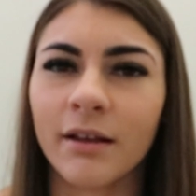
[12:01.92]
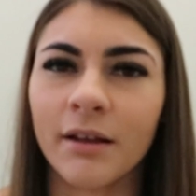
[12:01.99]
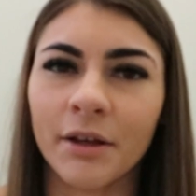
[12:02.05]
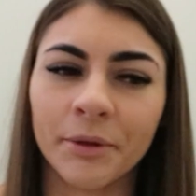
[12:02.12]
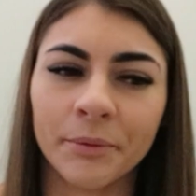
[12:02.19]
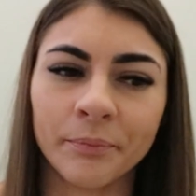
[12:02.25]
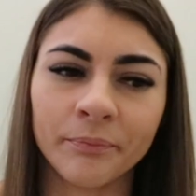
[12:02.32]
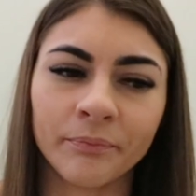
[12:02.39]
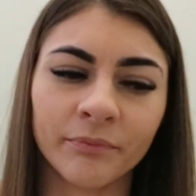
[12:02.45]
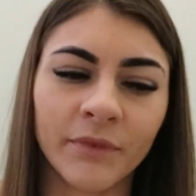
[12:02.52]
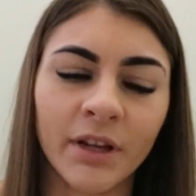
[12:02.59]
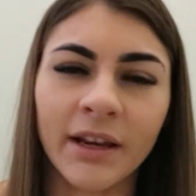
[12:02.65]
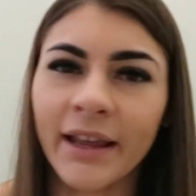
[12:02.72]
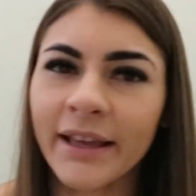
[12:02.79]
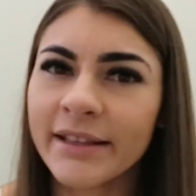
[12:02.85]
um,
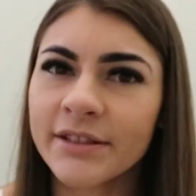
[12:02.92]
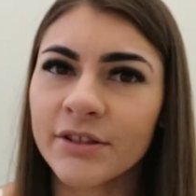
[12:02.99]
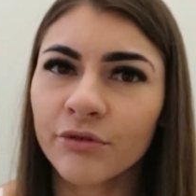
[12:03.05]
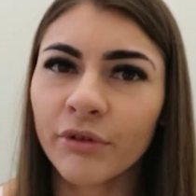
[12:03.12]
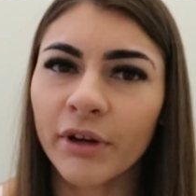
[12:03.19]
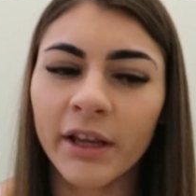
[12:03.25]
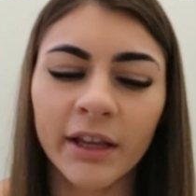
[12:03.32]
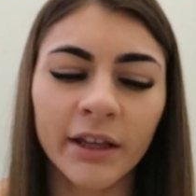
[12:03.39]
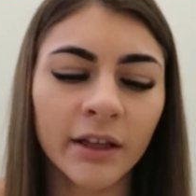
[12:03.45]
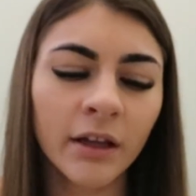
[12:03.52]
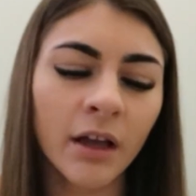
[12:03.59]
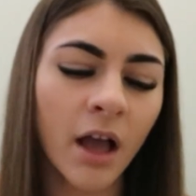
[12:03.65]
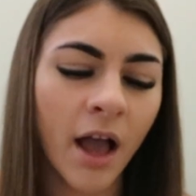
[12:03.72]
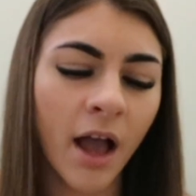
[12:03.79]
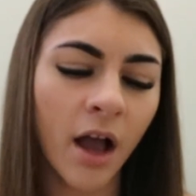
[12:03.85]

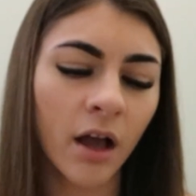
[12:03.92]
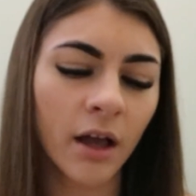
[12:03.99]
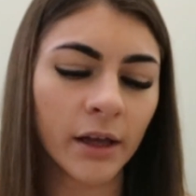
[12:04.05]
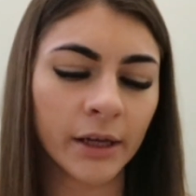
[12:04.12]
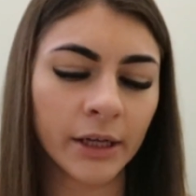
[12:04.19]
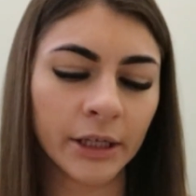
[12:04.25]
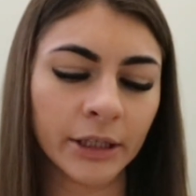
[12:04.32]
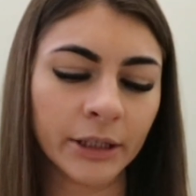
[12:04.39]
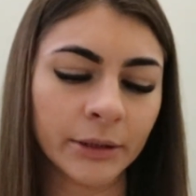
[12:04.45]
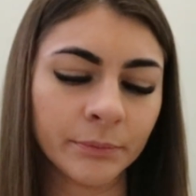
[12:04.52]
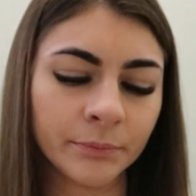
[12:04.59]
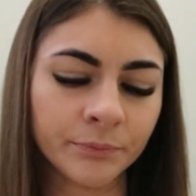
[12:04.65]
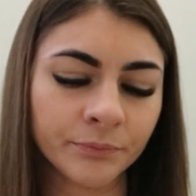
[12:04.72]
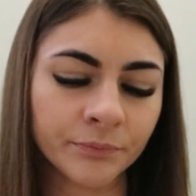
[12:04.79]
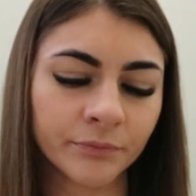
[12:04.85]
lasering.
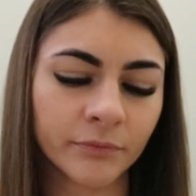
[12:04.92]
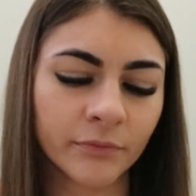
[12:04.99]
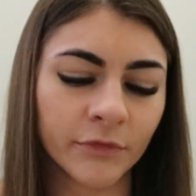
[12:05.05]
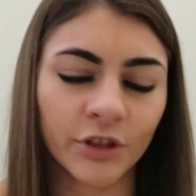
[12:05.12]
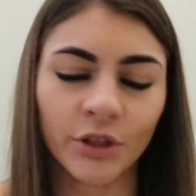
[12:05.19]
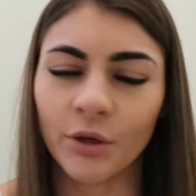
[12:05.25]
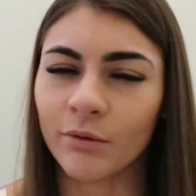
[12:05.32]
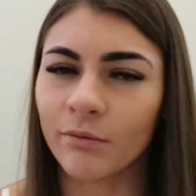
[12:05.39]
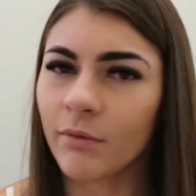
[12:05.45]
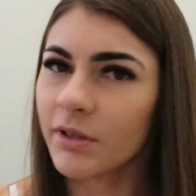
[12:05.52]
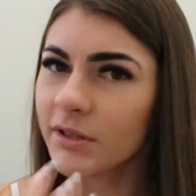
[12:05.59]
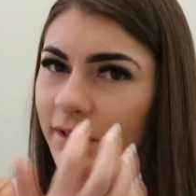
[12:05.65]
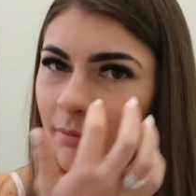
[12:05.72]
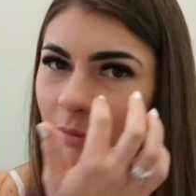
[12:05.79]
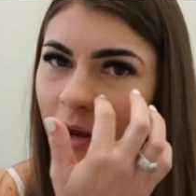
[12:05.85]
Um, you know,
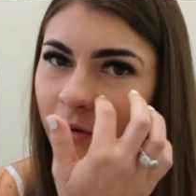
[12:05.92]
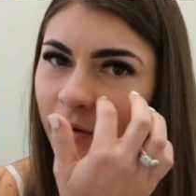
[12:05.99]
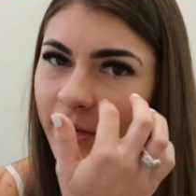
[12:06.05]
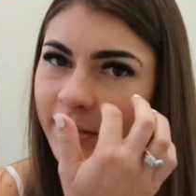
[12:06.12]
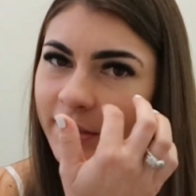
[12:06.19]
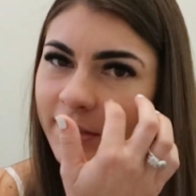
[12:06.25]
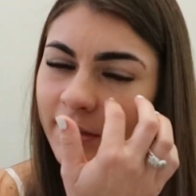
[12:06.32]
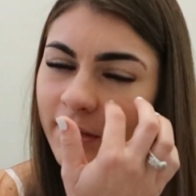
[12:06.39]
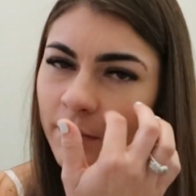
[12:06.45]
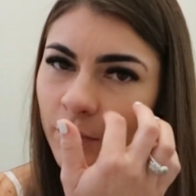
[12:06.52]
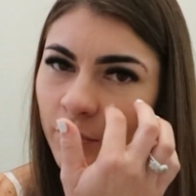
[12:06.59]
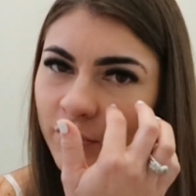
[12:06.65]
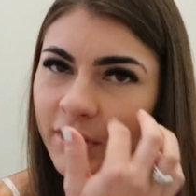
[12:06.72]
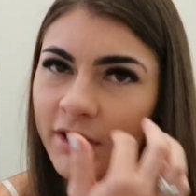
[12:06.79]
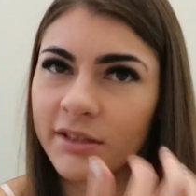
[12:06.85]
some areas are
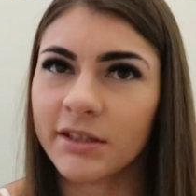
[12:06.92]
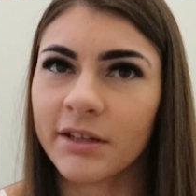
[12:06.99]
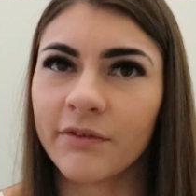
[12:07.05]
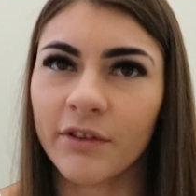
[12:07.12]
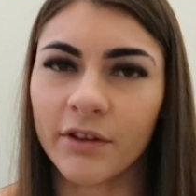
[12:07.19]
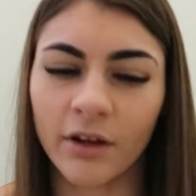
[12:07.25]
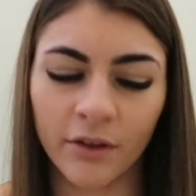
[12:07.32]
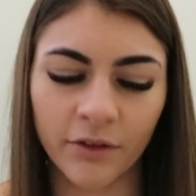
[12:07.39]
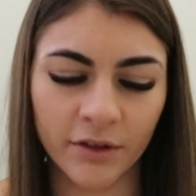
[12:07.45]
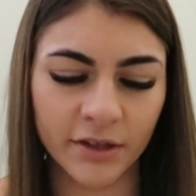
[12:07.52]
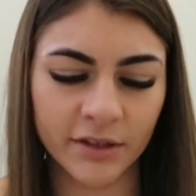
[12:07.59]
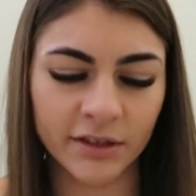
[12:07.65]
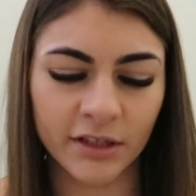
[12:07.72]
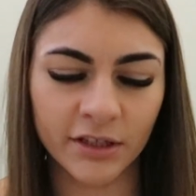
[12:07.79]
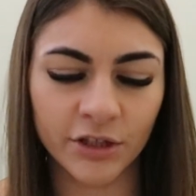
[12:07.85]
more sensitive than
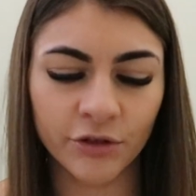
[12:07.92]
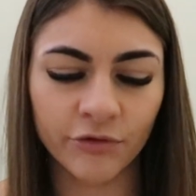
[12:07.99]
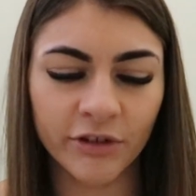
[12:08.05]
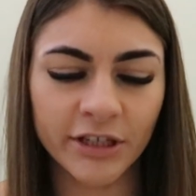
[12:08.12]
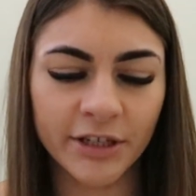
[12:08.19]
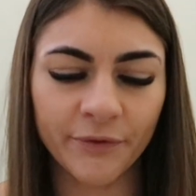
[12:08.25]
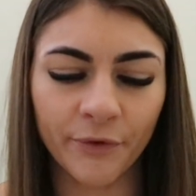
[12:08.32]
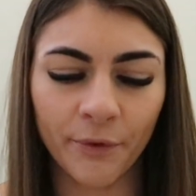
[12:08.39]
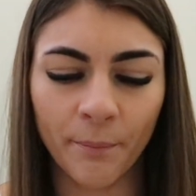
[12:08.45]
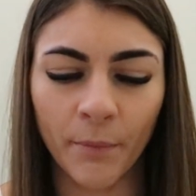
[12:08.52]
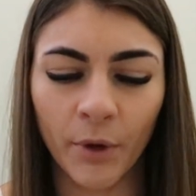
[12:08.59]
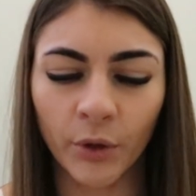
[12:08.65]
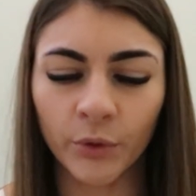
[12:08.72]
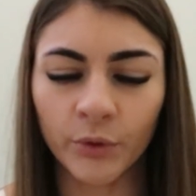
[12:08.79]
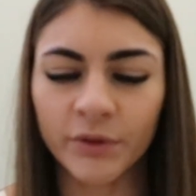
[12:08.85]
others. There's three different
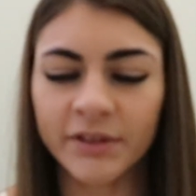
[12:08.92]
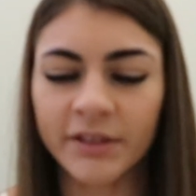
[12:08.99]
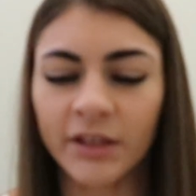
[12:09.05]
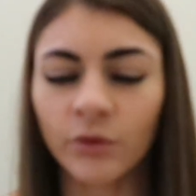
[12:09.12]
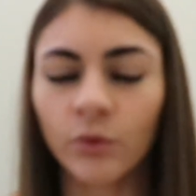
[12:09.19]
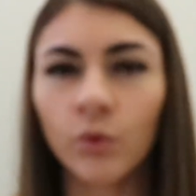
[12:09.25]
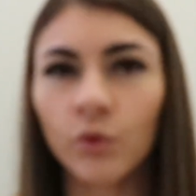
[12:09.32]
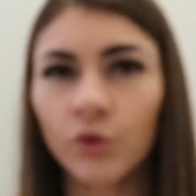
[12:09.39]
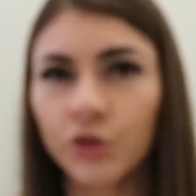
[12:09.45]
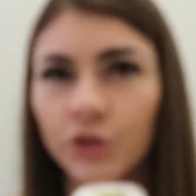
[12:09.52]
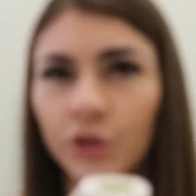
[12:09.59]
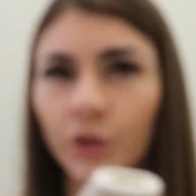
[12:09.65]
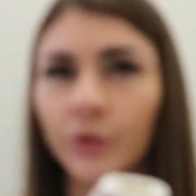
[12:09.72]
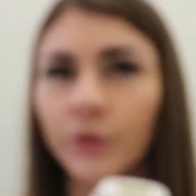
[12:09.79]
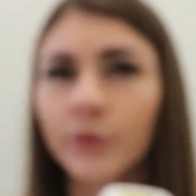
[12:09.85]
modes and
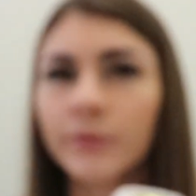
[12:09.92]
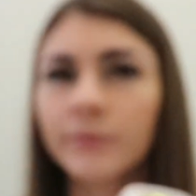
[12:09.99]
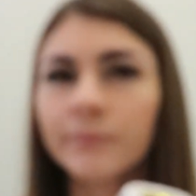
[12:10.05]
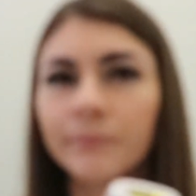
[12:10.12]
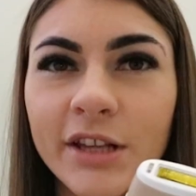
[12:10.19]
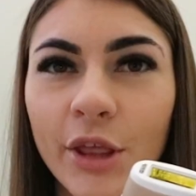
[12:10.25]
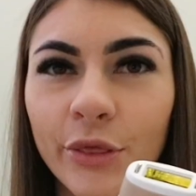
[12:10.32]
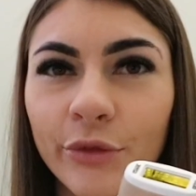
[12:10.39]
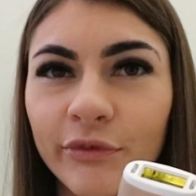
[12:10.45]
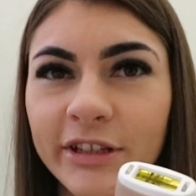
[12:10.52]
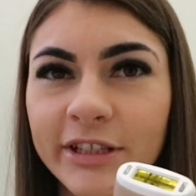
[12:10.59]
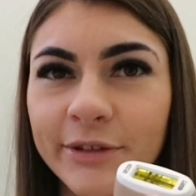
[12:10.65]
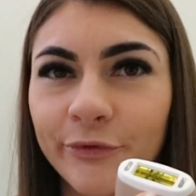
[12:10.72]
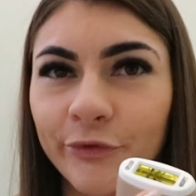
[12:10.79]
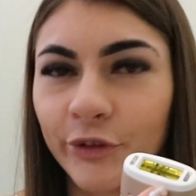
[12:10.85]
also
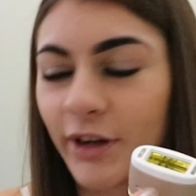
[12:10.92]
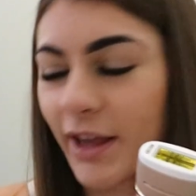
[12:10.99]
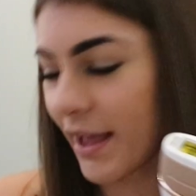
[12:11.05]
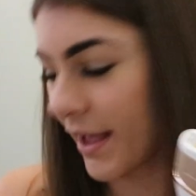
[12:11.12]
three different